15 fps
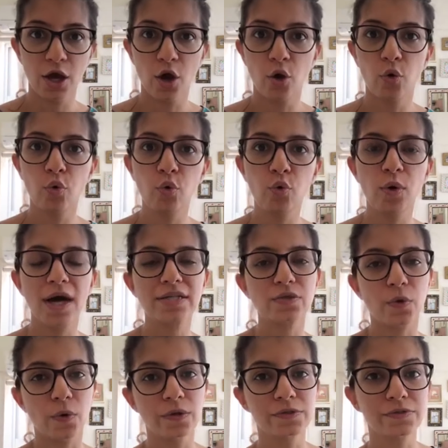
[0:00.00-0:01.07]
who has
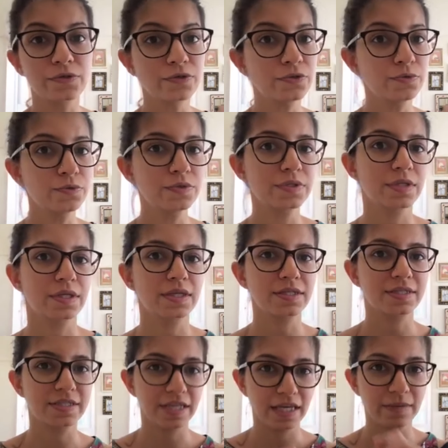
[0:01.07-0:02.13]
also used the
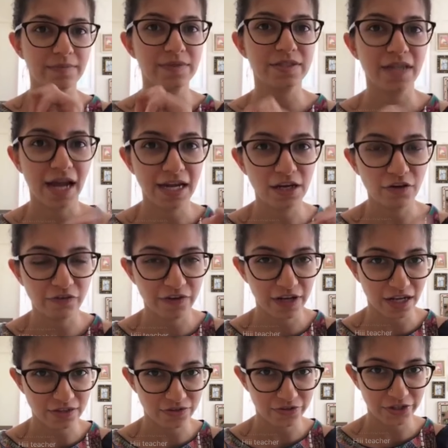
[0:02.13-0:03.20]
same style of
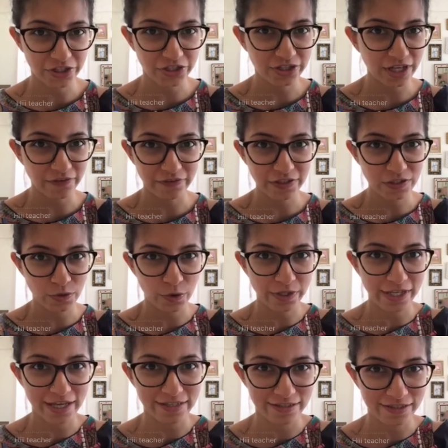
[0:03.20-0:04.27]
illustration that we saw
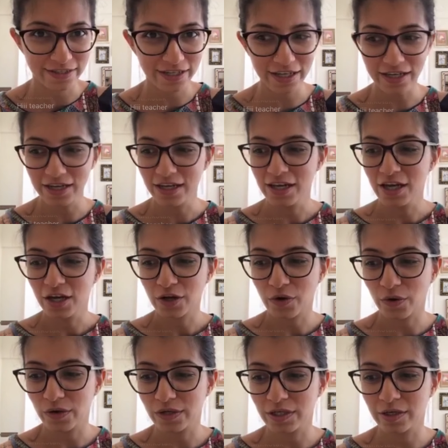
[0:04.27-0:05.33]
yesterday,
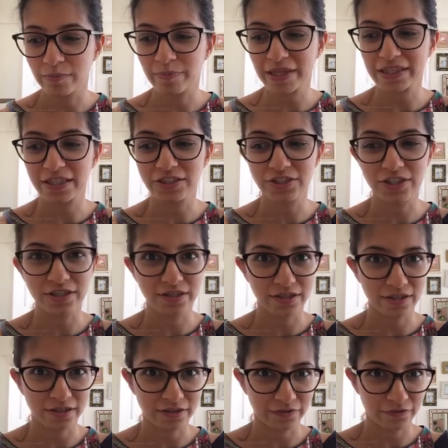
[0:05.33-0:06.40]
called
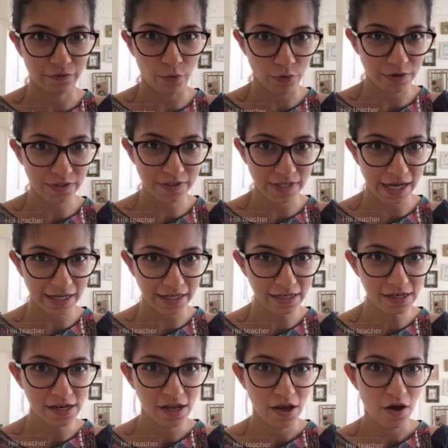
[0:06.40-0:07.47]
patachitra folk style
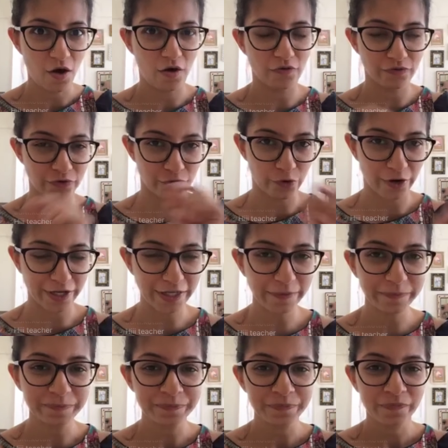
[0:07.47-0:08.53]
of
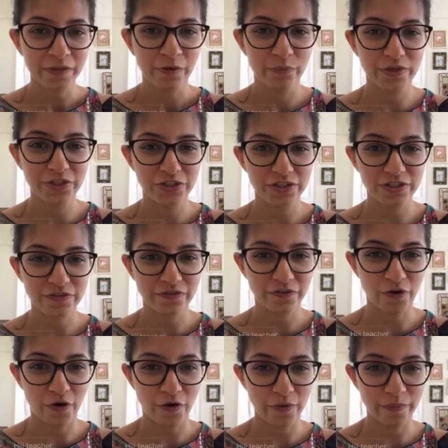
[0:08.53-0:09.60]
drawing, which is
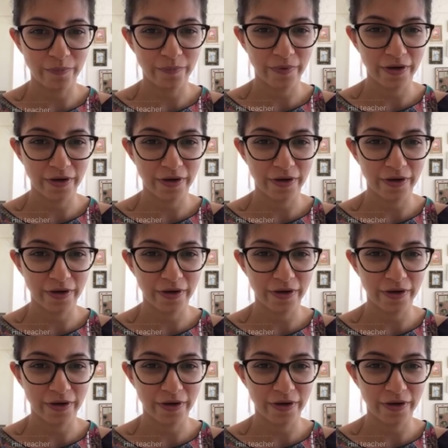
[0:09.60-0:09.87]
from